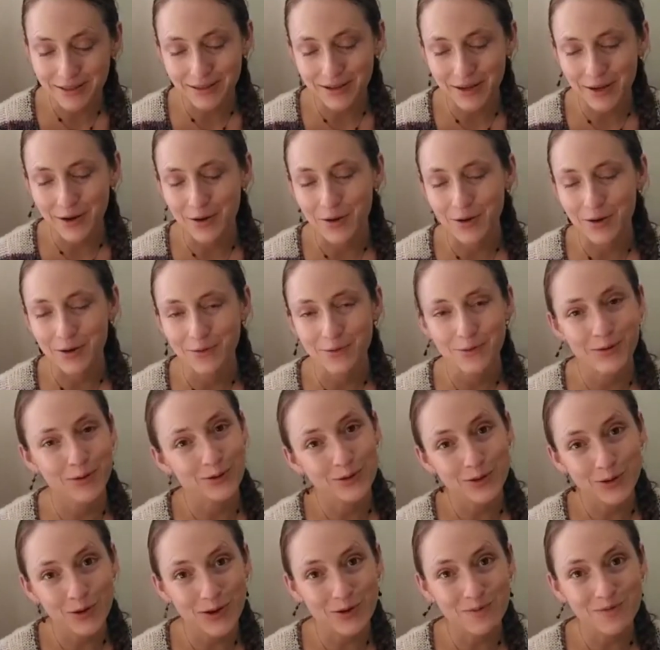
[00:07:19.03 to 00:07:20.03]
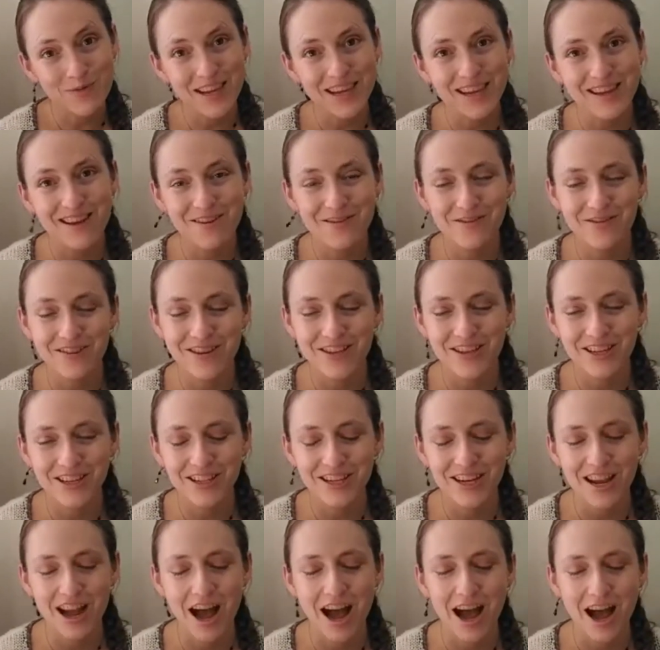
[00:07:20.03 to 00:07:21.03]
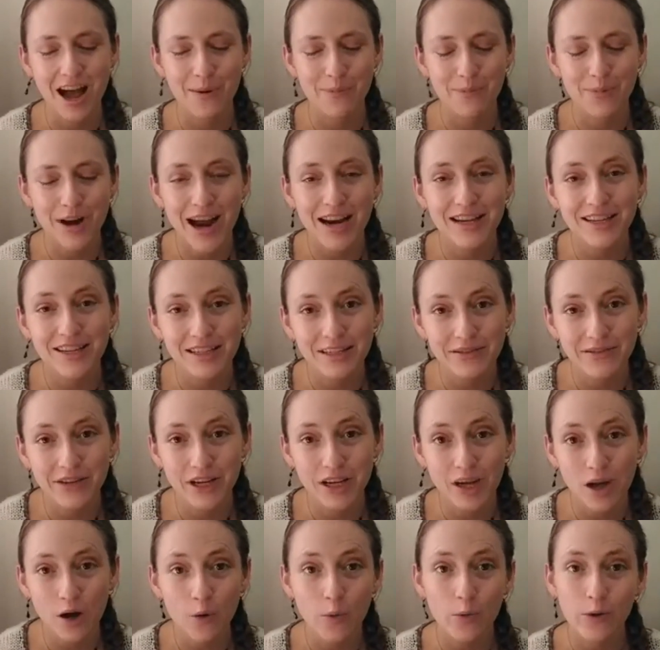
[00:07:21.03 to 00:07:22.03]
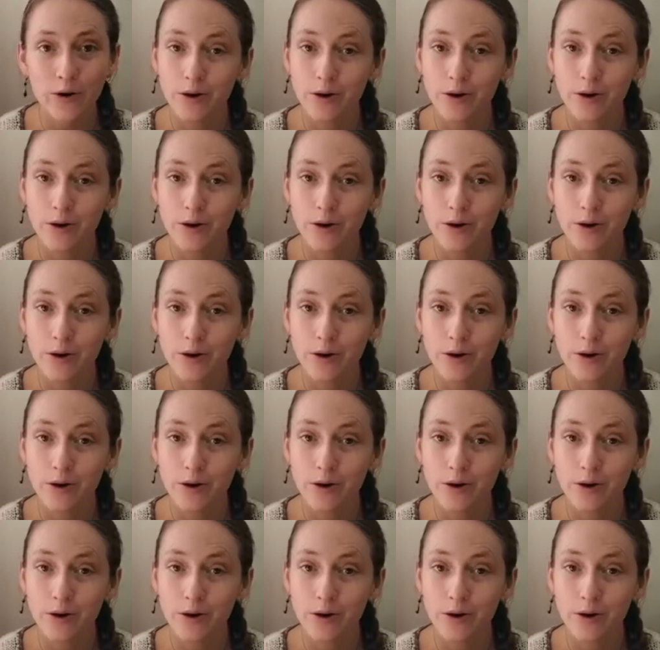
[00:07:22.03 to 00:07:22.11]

So if you'll join me over in the practice video,